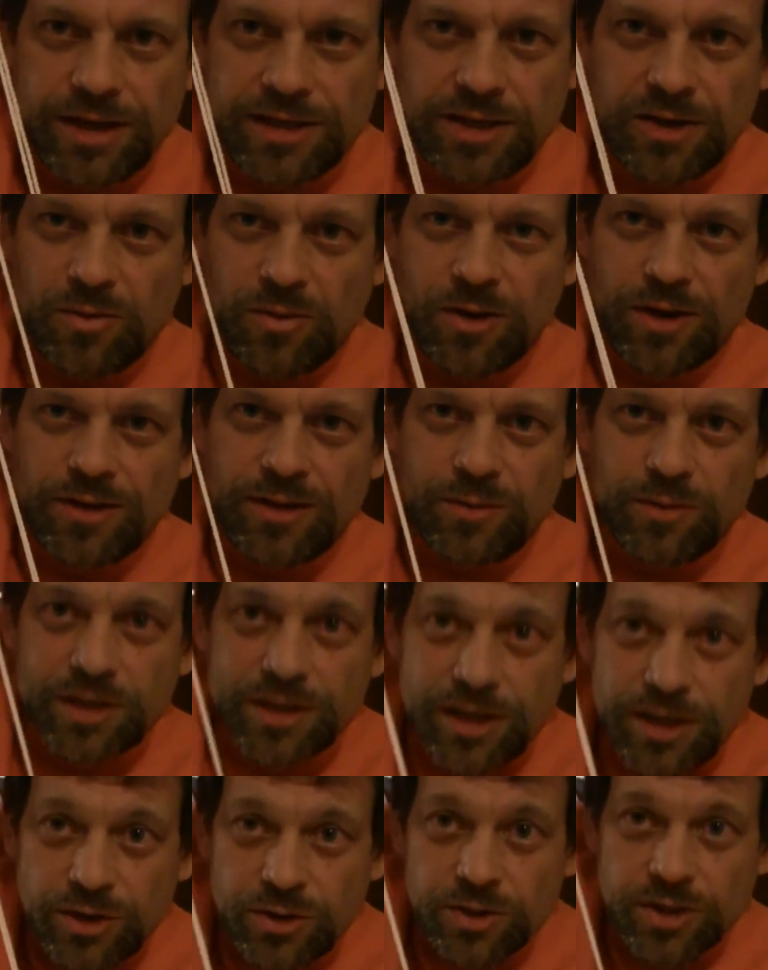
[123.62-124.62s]
piece of wood that
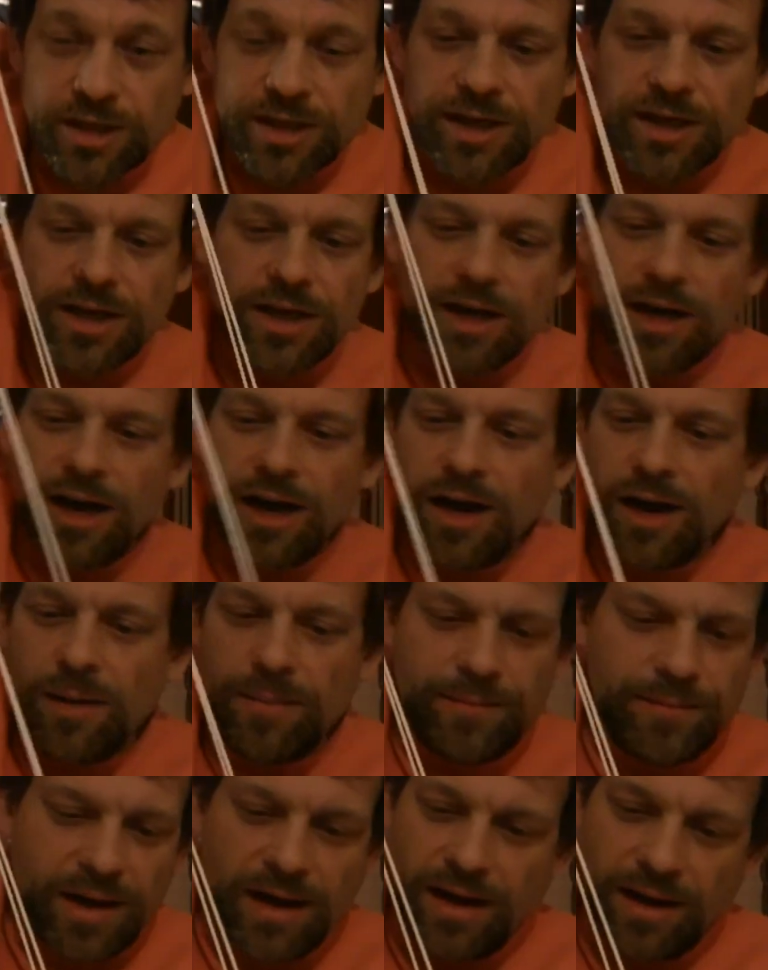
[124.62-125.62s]
was used,
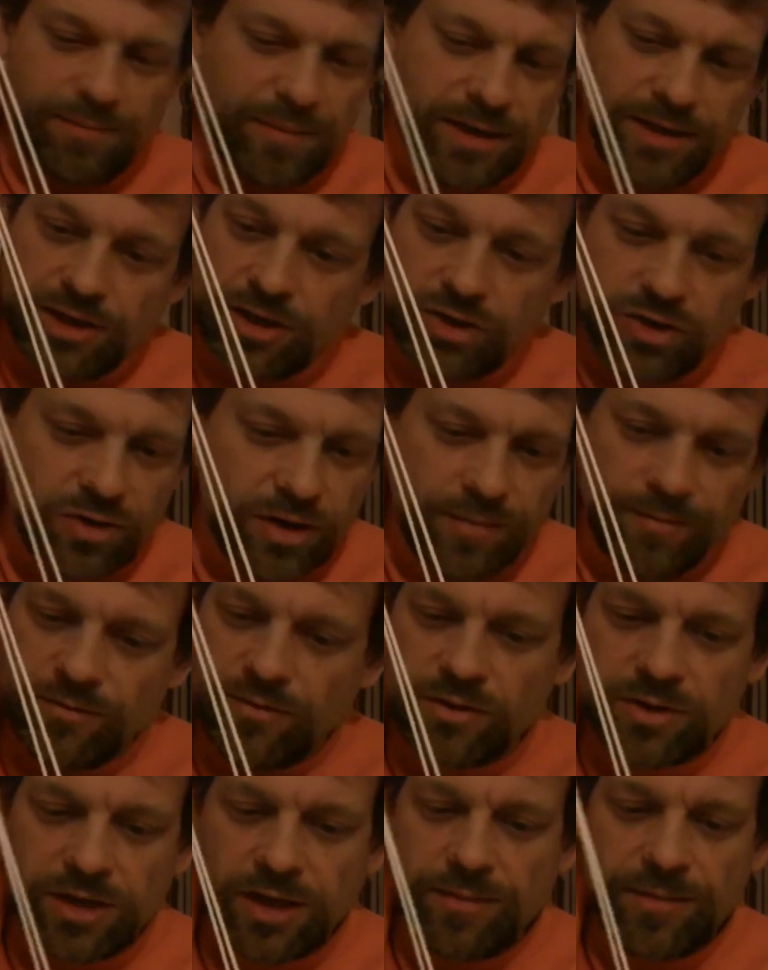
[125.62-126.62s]
um, a piece of trim
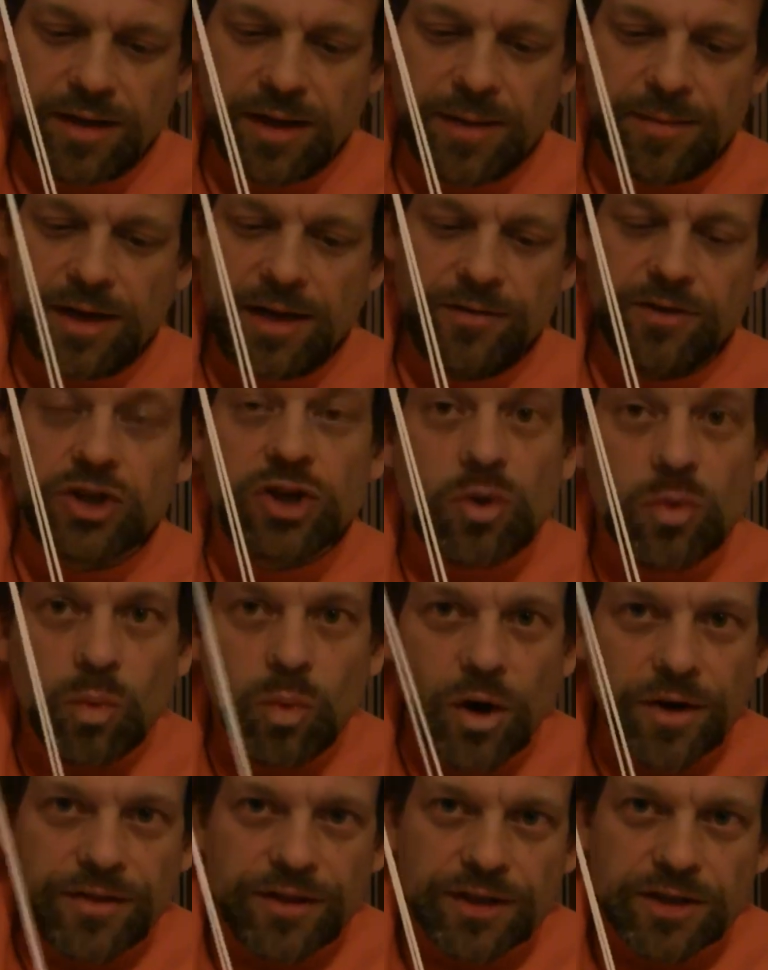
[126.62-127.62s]
for something. I'm not even sure
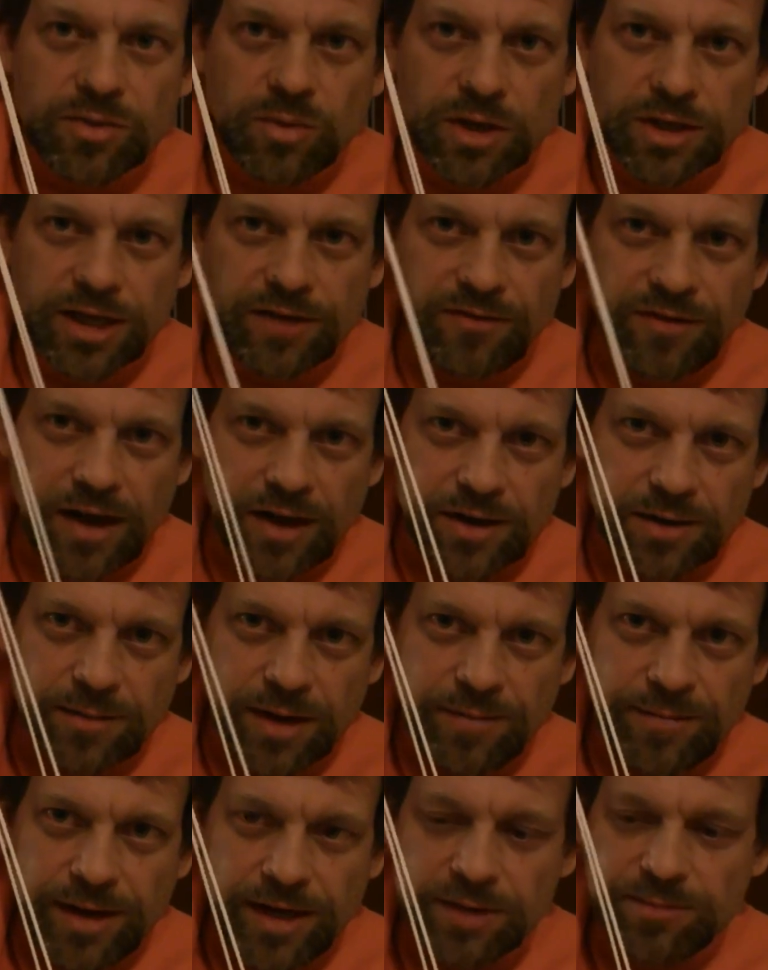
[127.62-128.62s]
what this was. I found it in
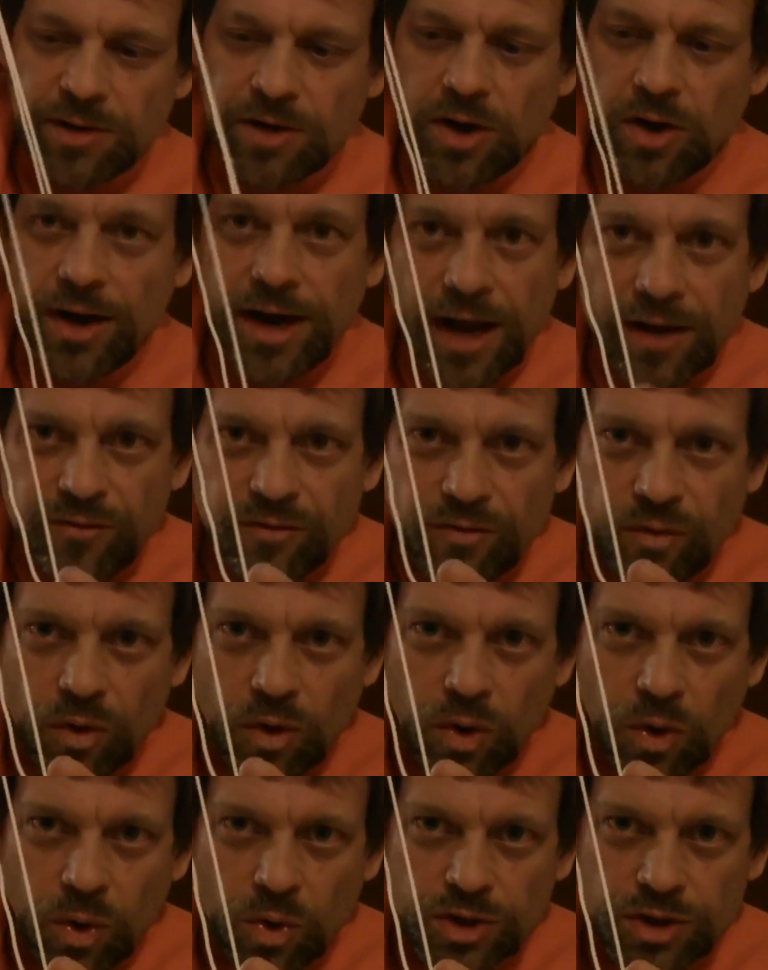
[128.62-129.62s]
my basement. It already had
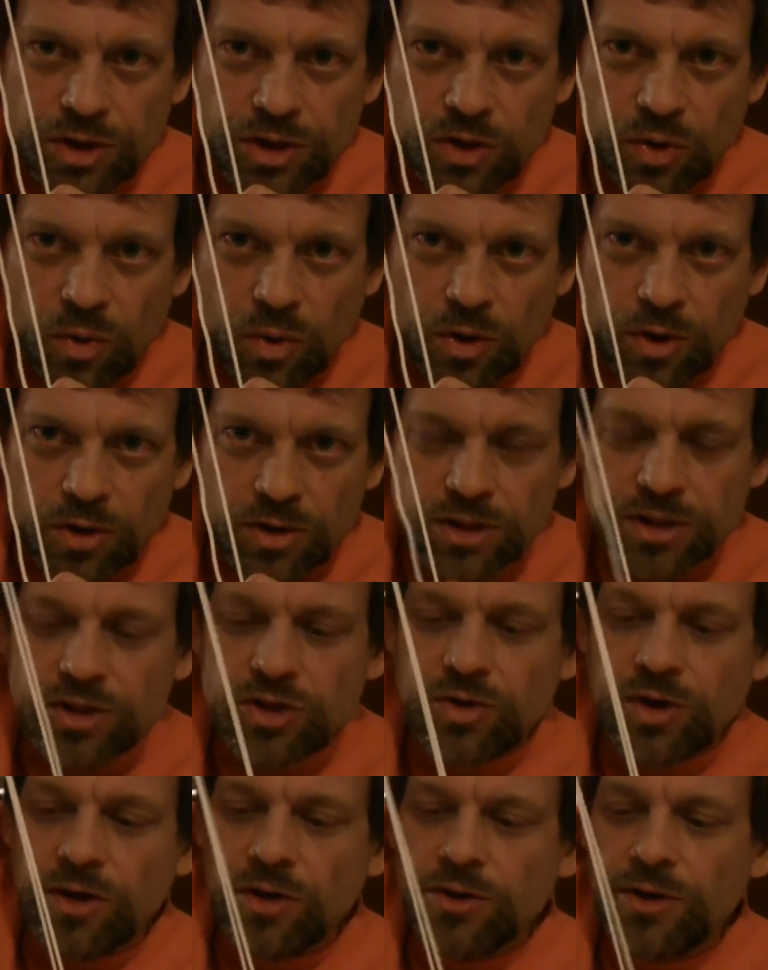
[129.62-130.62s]
four holes in the corners
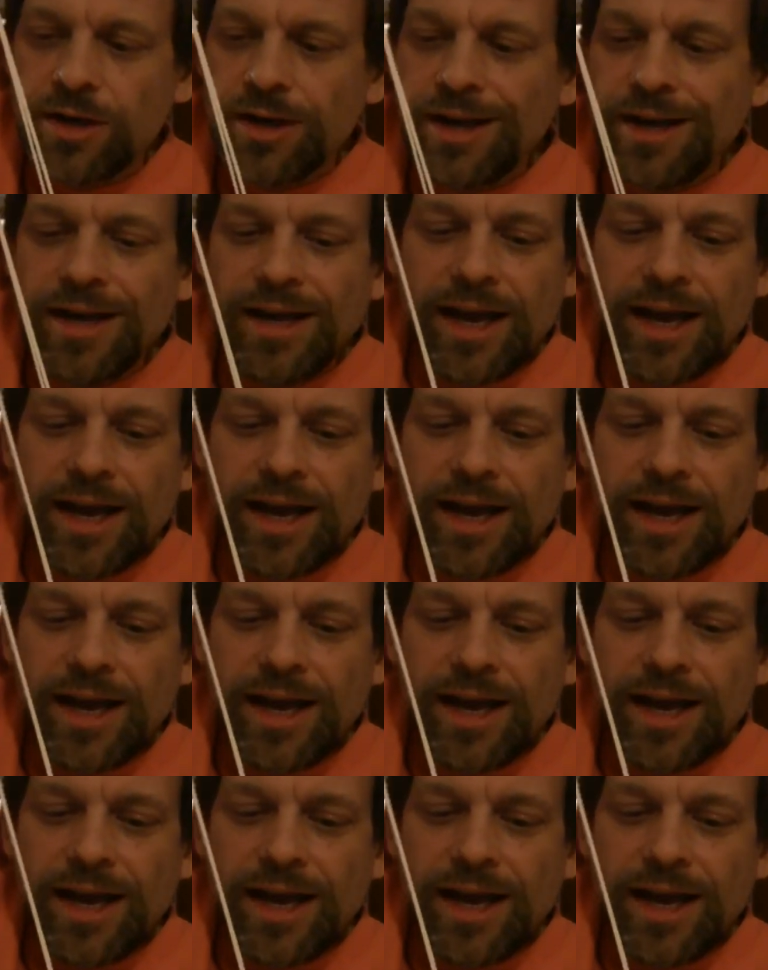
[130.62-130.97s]
drilled.